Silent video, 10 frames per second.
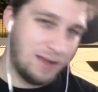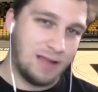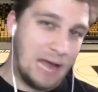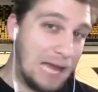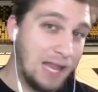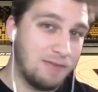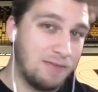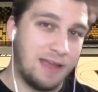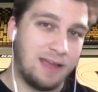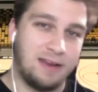I love
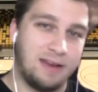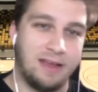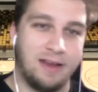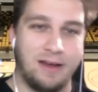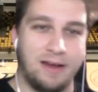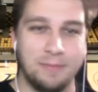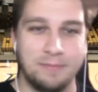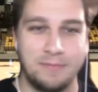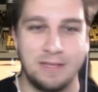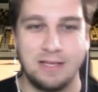that. And
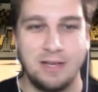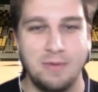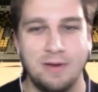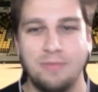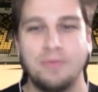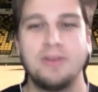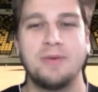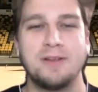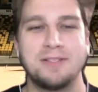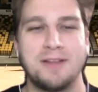does anyone really
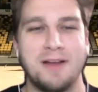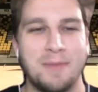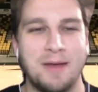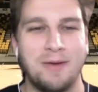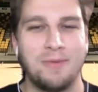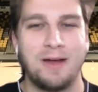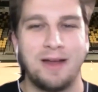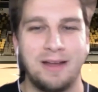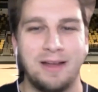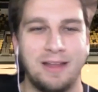want to talk about
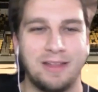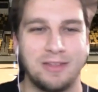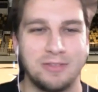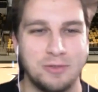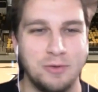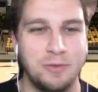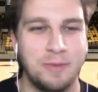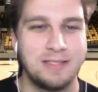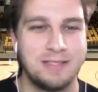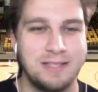why there's a
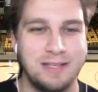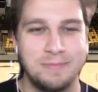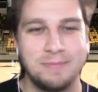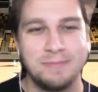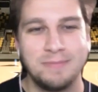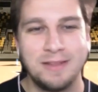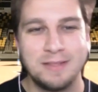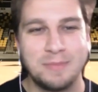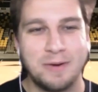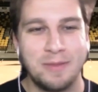Toothpaste team in
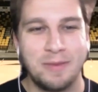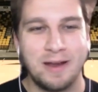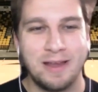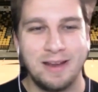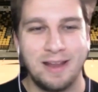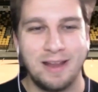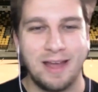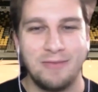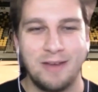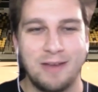this part of the bracket?
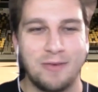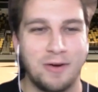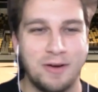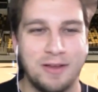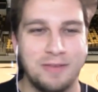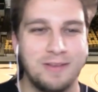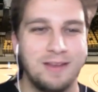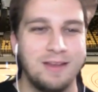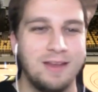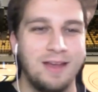I've never heard of.
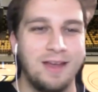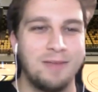And